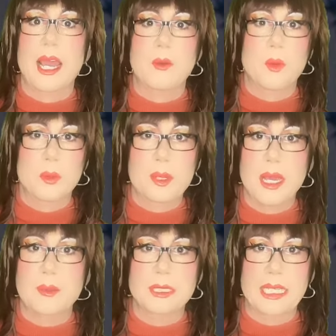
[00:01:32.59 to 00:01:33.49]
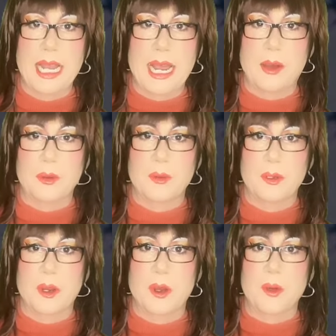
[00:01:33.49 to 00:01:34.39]
and we'll be able to get out,
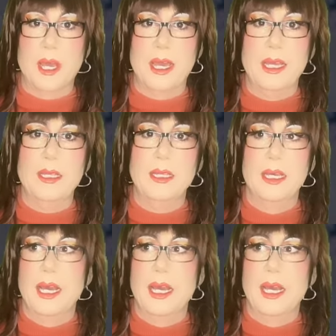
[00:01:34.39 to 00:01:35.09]
okay?